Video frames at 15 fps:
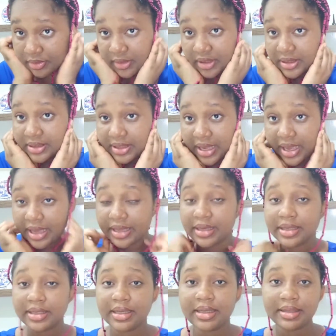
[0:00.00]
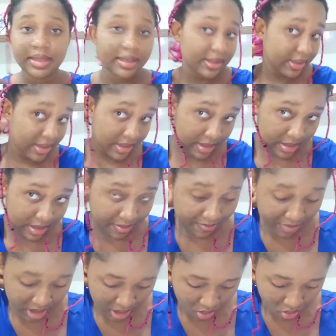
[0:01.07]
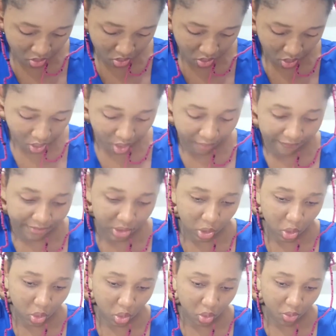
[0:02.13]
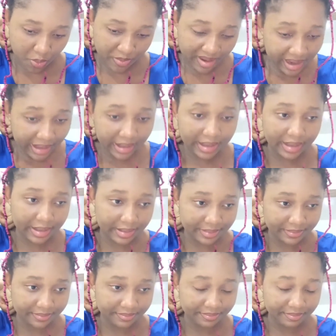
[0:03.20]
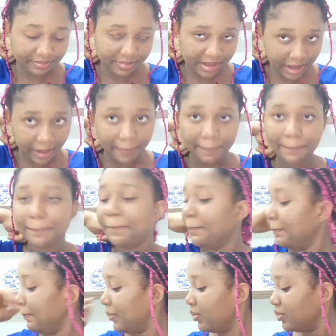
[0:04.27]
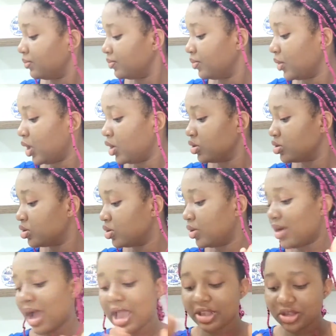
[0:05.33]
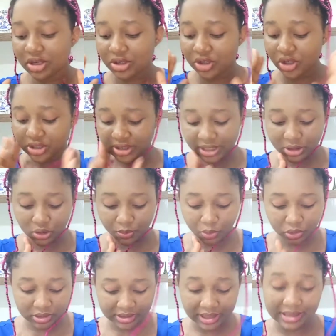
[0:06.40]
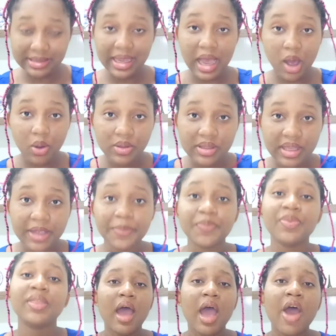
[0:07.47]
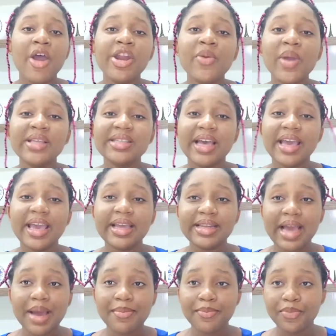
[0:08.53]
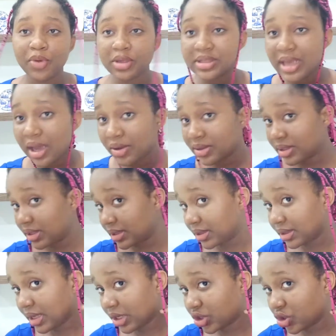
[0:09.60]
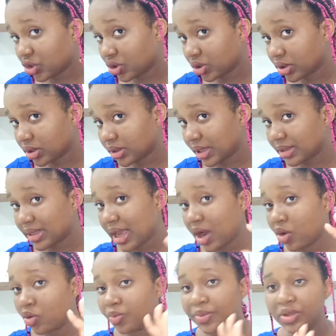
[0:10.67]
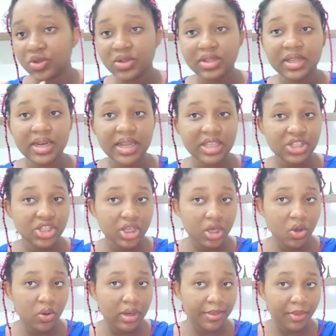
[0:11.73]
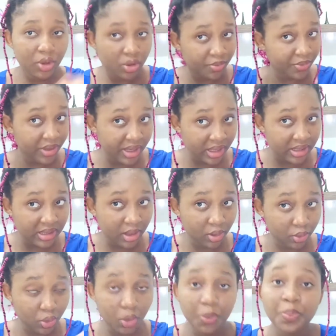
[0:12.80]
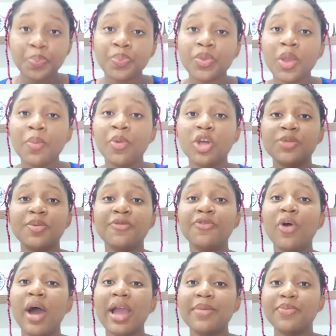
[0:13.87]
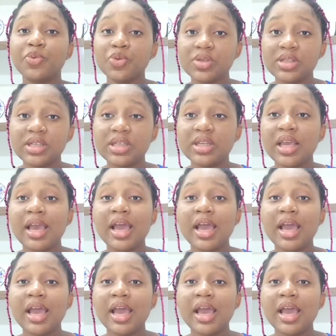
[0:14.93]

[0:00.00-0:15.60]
the side, then the middle of your back. Yeah, so I just decided to put that out there. I already went ahead and brought out the sections that I will be doing the length check on. I'm not done breaking it out though, but before I proceed,